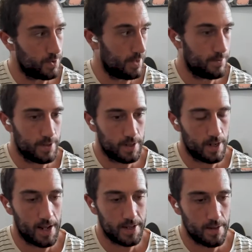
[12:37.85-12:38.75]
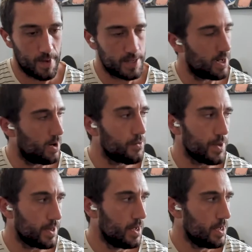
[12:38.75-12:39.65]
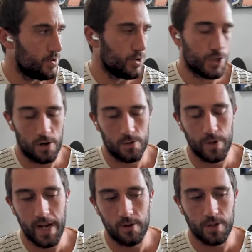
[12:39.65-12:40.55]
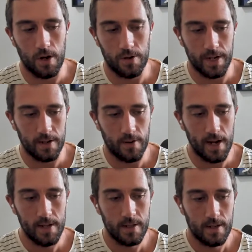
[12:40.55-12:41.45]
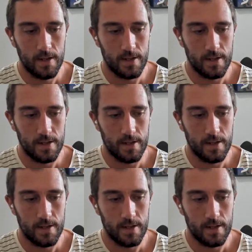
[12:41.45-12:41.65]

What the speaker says: get an ID myself, and you start without coding, right?